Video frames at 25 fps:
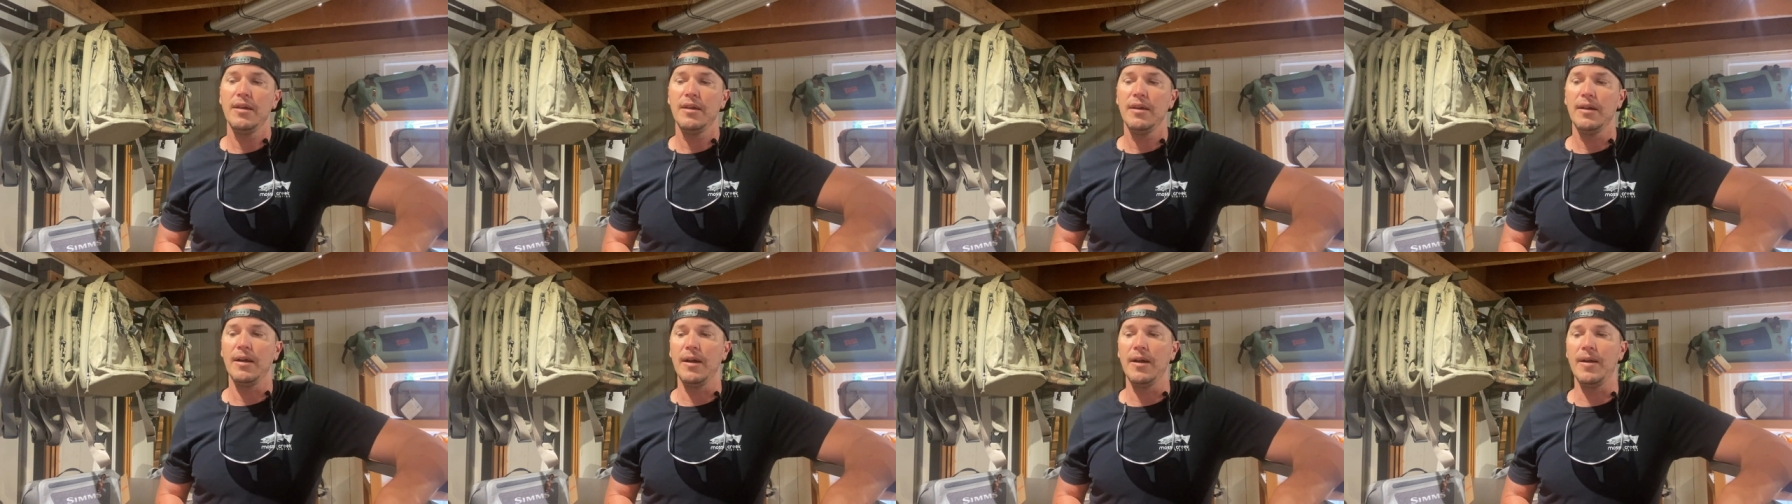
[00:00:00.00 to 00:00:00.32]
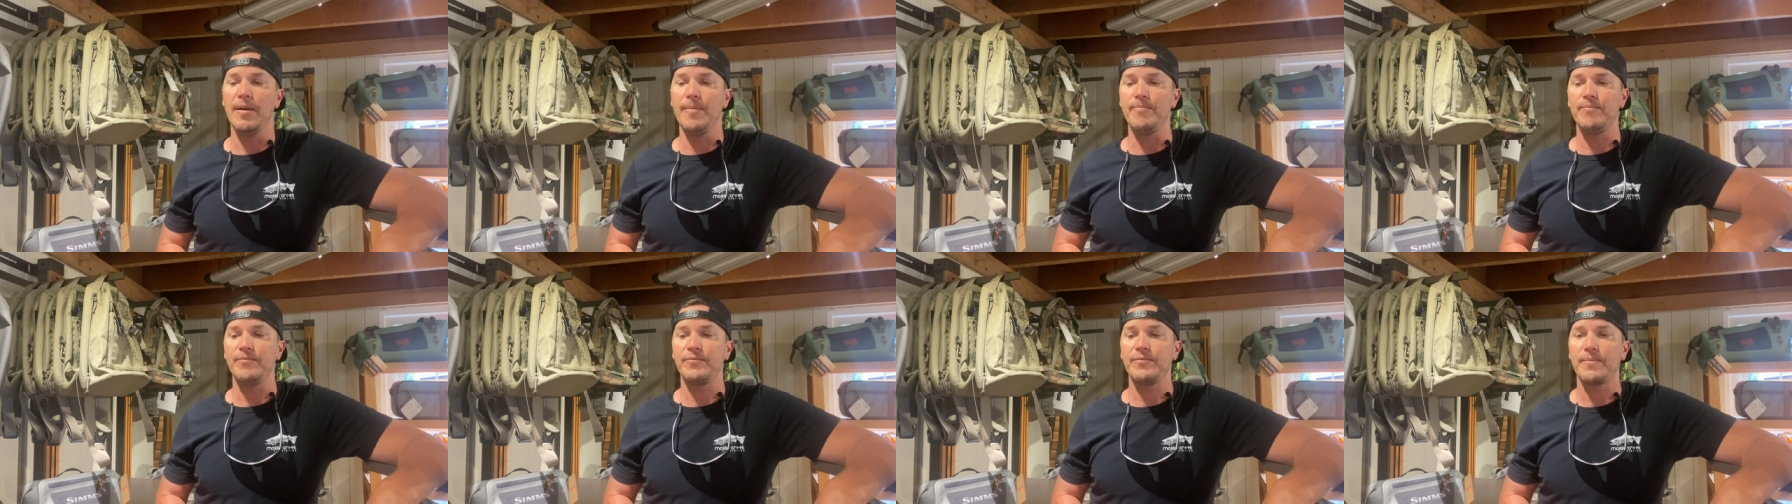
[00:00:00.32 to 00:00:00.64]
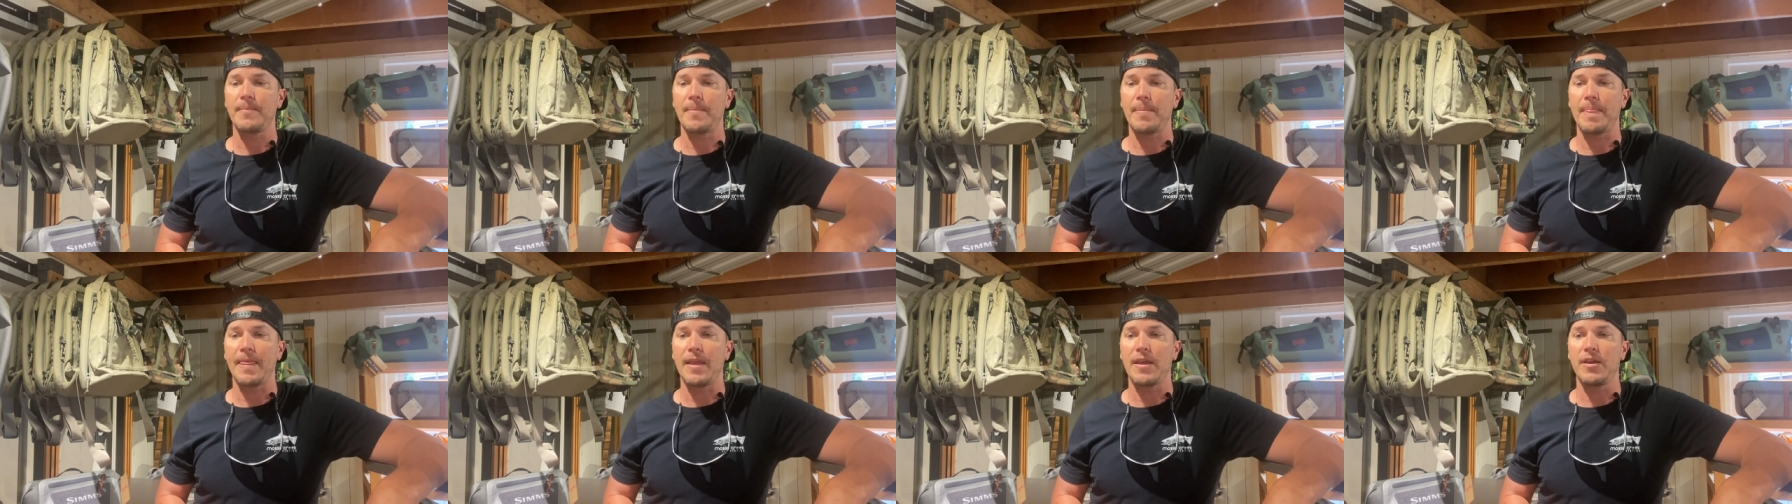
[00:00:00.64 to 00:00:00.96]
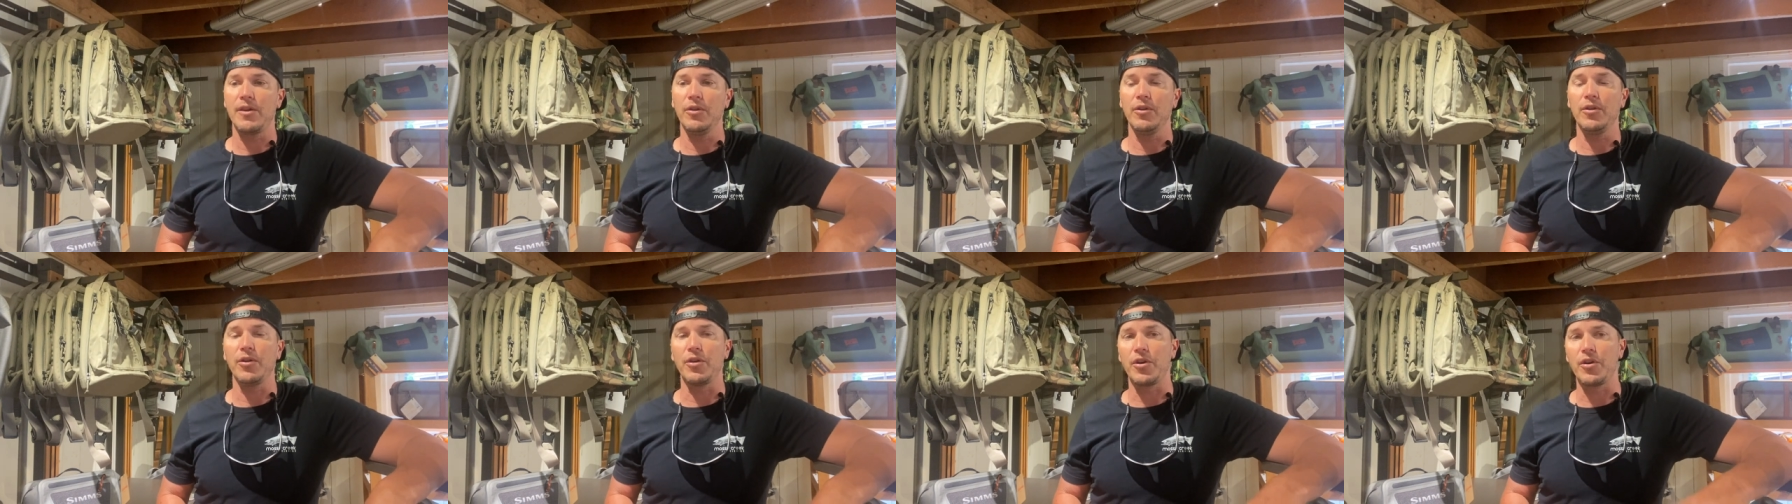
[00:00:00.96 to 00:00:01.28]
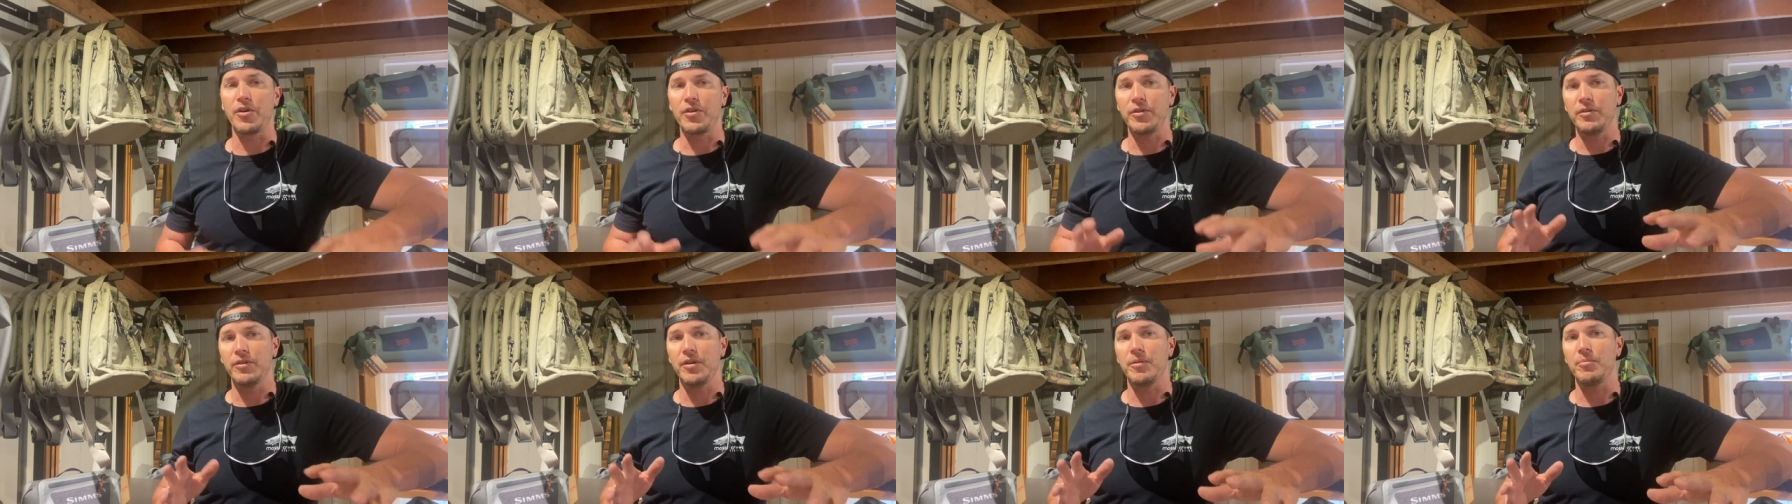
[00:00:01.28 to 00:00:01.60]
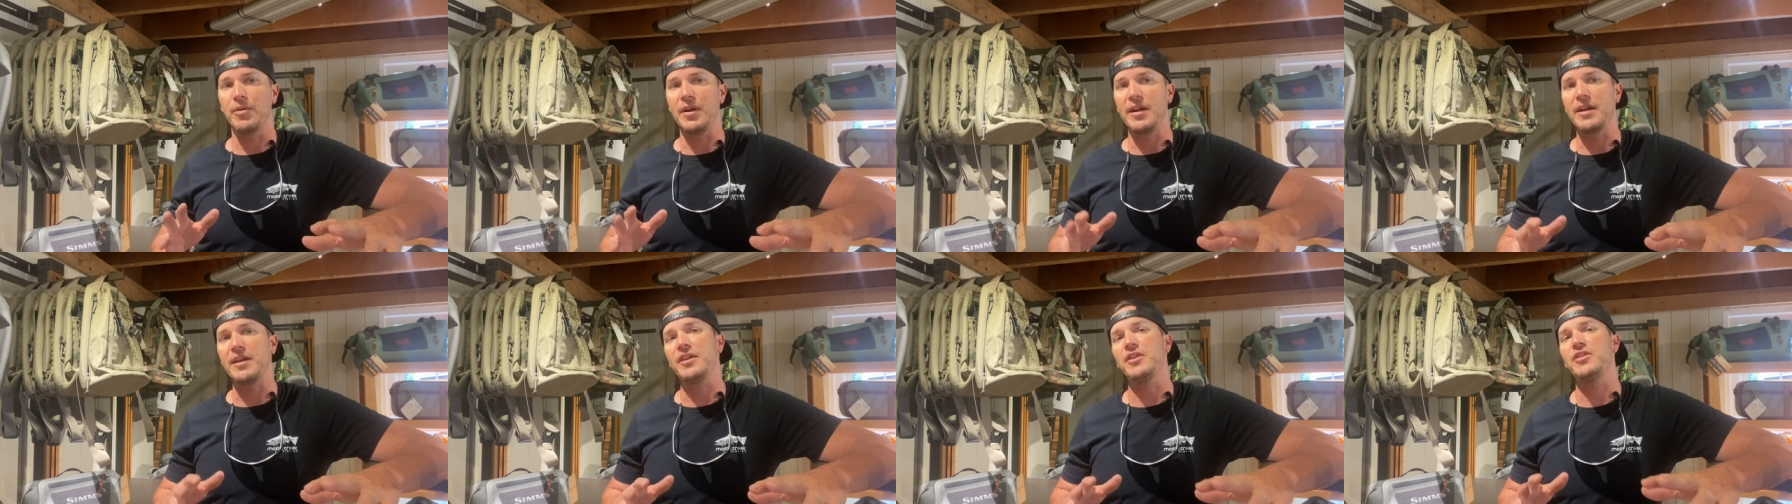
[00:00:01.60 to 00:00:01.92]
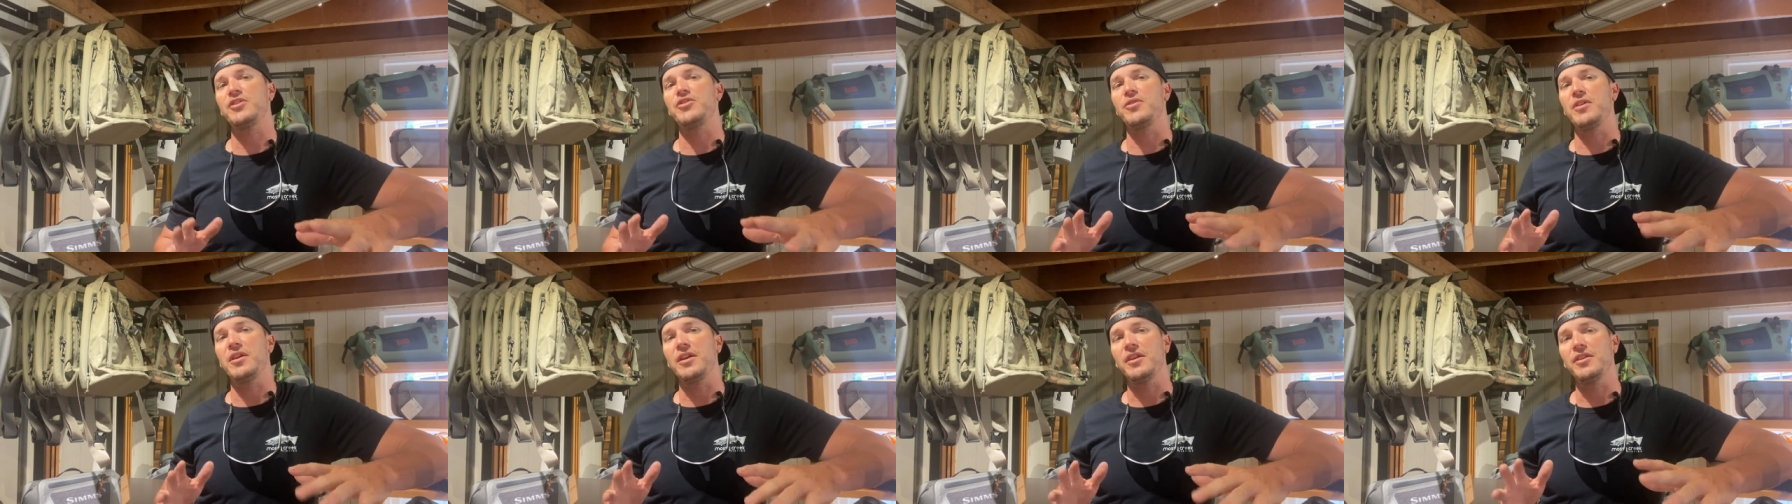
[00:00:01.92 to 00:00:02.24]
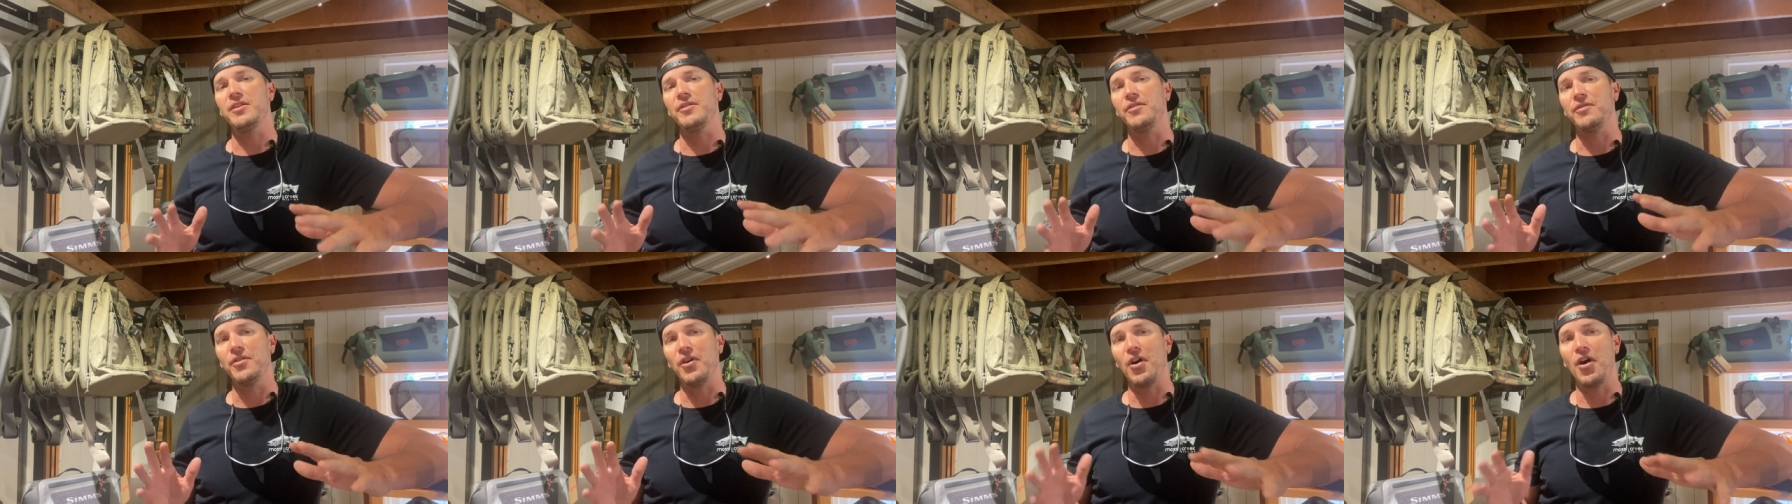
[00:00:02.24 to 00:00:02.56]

Um, you'll learn the breaking strength of